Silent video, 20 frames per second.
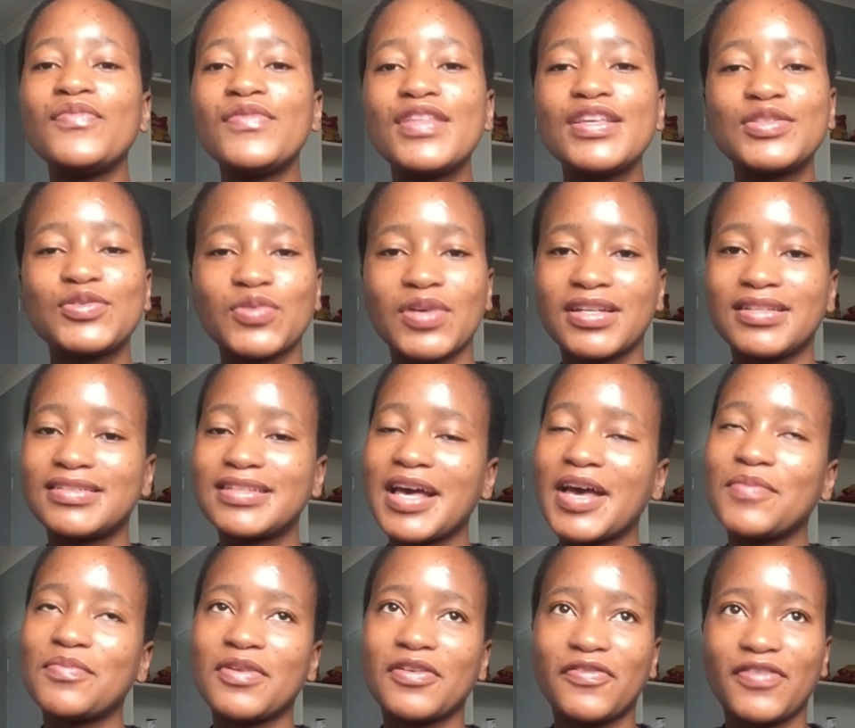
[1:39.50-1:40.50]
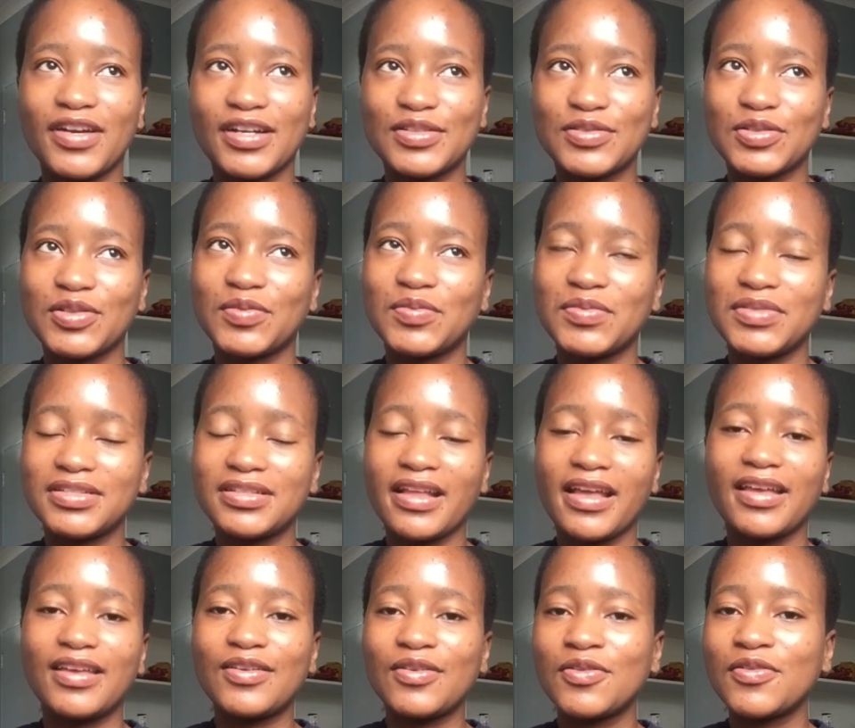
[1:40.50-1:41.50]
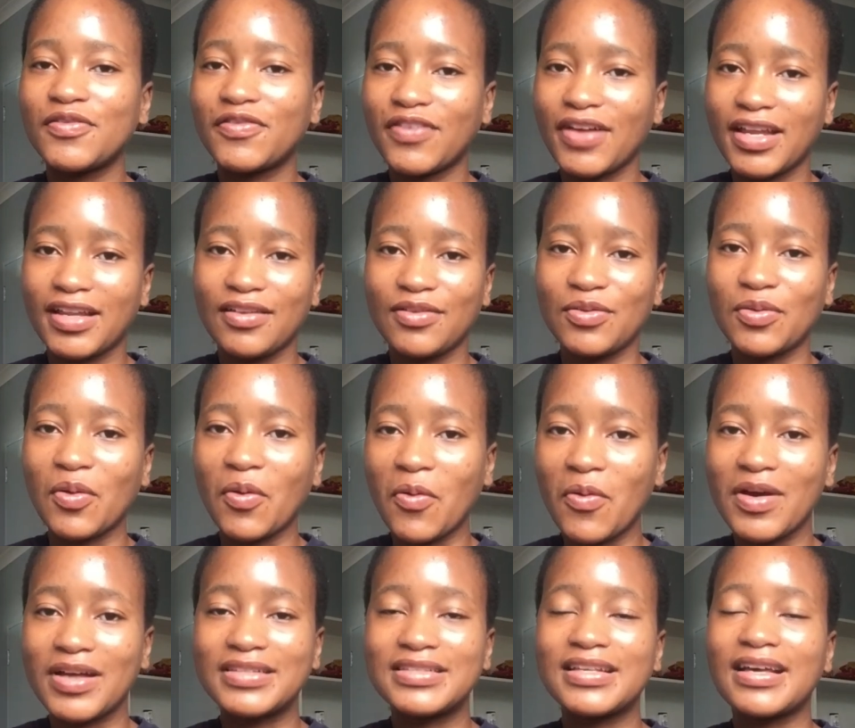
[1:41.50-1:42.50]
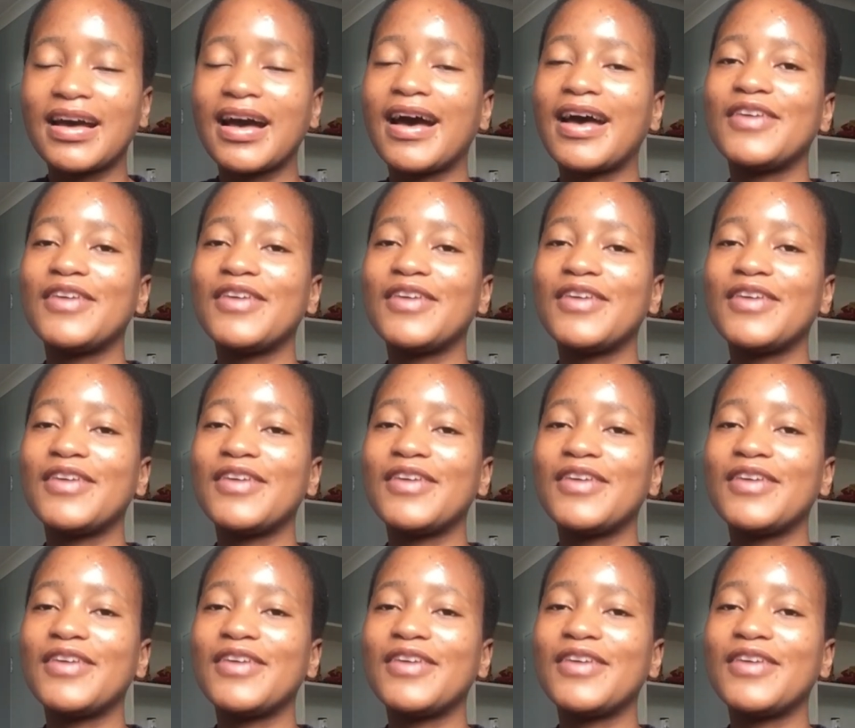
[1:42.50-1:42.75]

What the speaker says: This one time my friend told me, like, your friend, you know what,